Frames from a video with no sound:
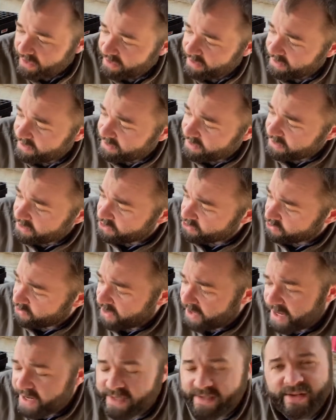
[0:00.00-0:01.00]
these
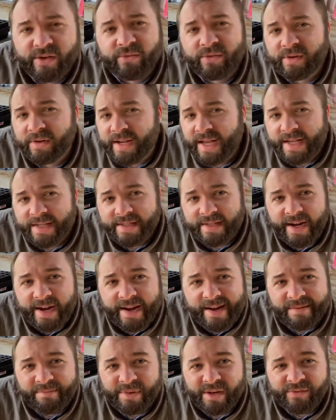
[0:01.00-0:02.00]
trays, they're real nice to
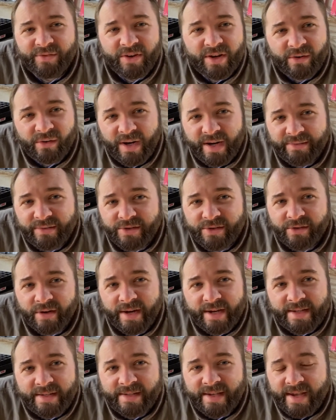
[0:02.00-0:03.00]
have, but if you don't have the
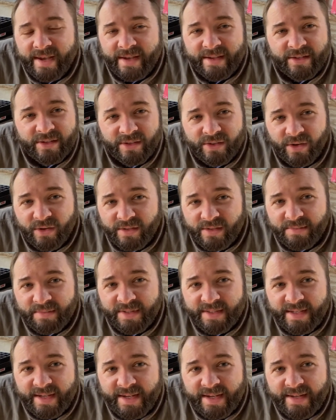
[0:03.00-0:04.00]
trays, start some
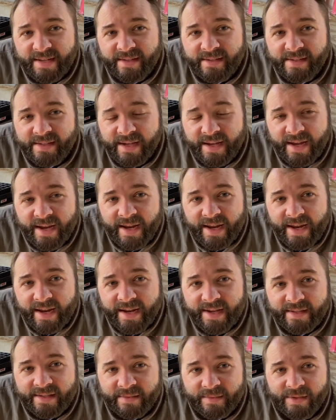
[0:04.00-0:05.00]
seeds
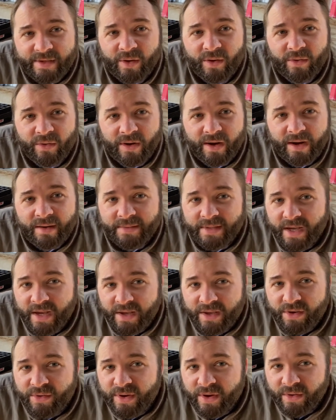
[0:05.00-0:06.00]
and some solo cups.
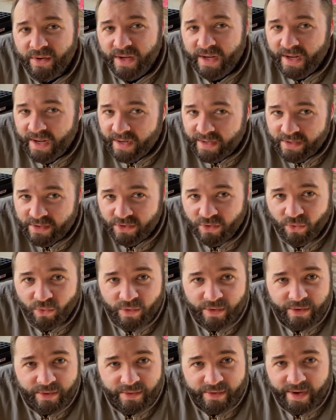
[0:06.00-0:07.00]
You can go to any store
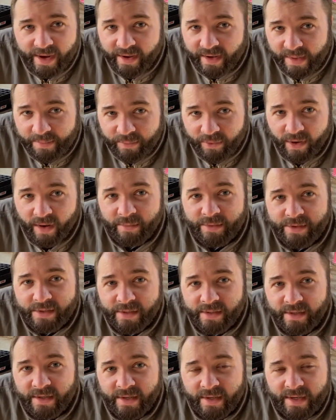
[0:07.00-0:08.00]
in your town, I promise
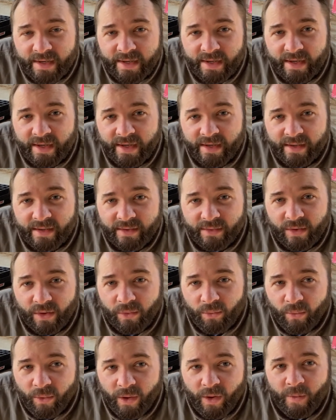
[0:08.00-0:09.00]
you, a
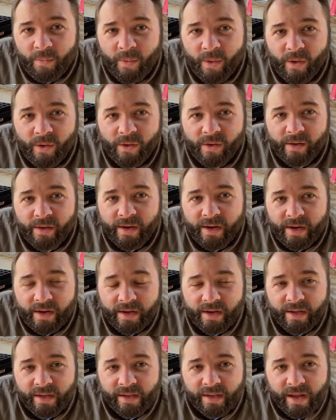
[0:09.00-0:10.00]
Walmart,
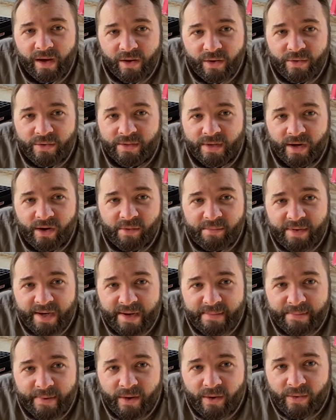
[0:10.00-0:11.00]
a Lowe's, a Home
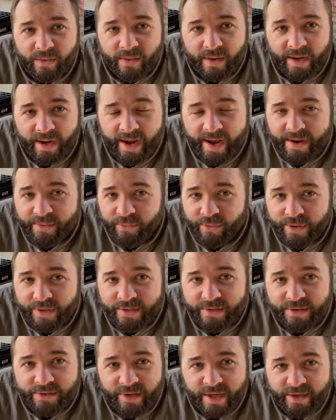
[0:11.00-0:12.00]
Depot, a
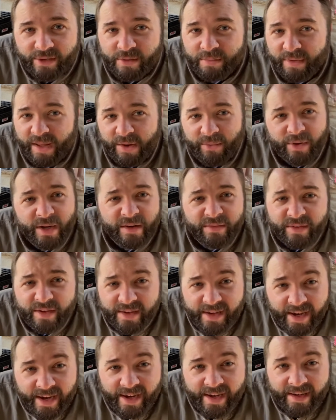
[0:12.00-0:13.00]
Atwoods, a Tractor Supply, whatever you
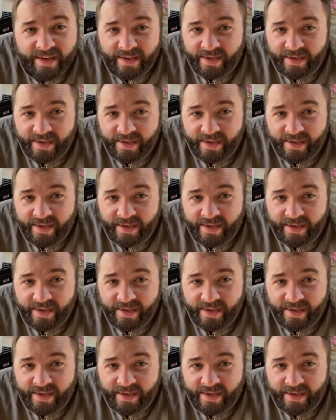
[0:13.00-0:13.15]
got,